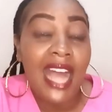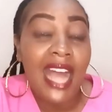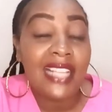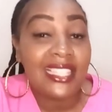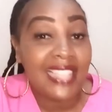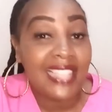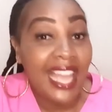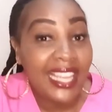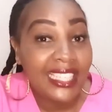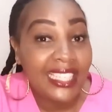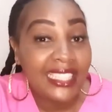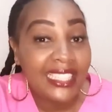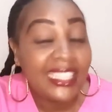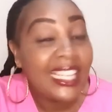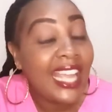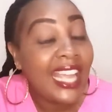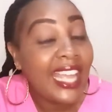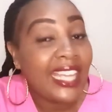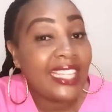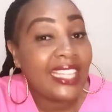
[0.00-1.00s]
a
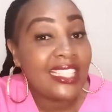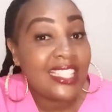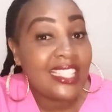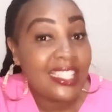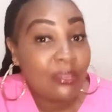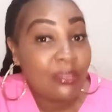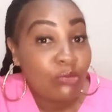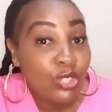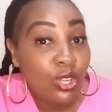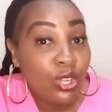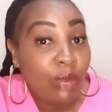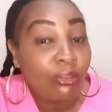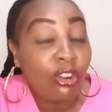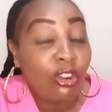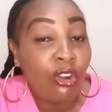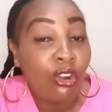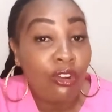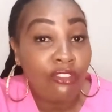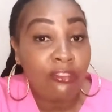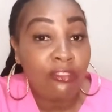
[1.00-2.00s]
sign and
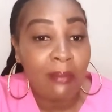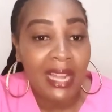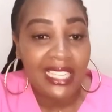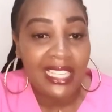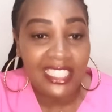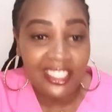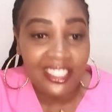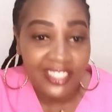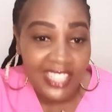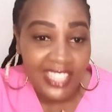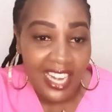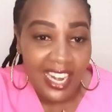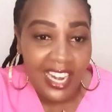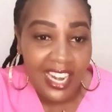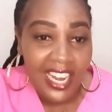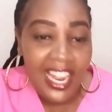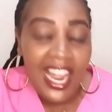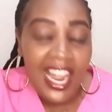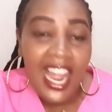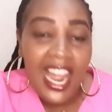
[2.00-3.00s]
symptom of malaria.
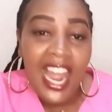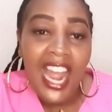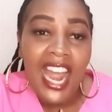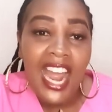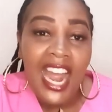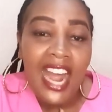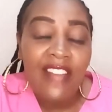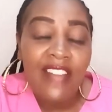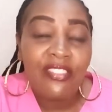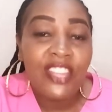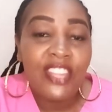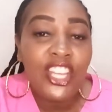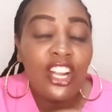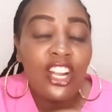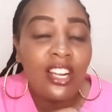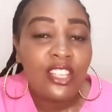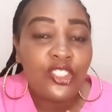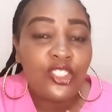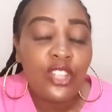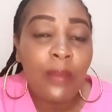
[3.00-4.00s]
They
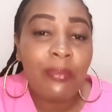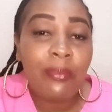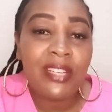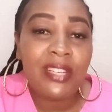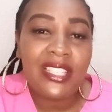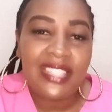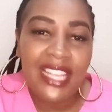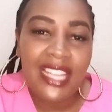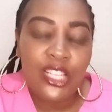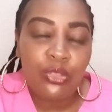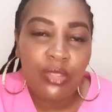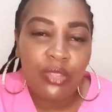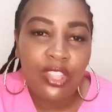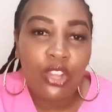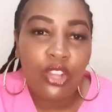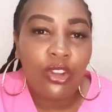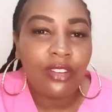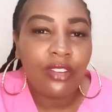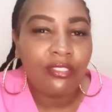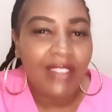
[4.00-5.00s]
also present
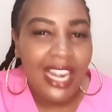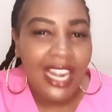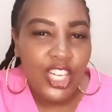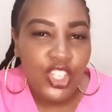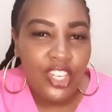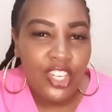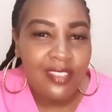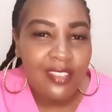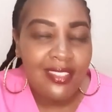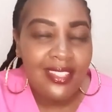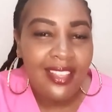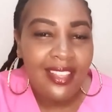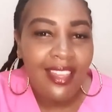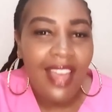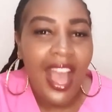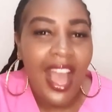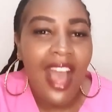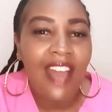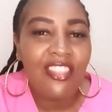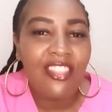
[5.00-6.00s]
with convulsions,
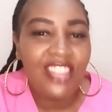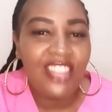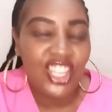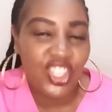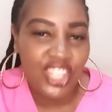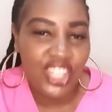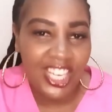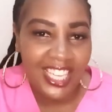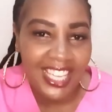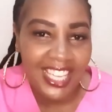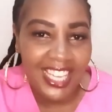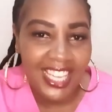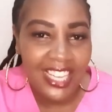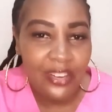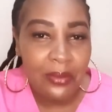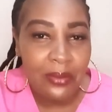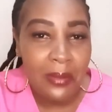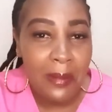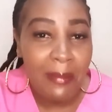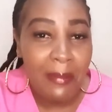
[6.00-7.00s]
the shaking,
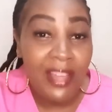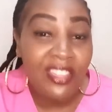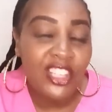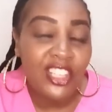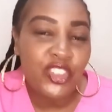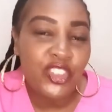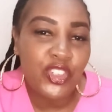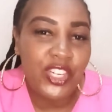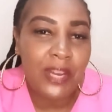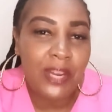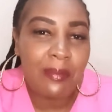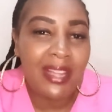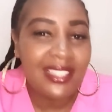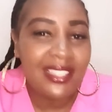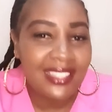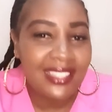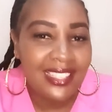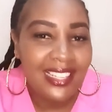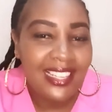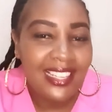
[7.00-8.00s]
remember the
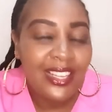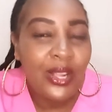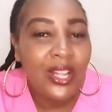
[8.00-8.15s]
tremors.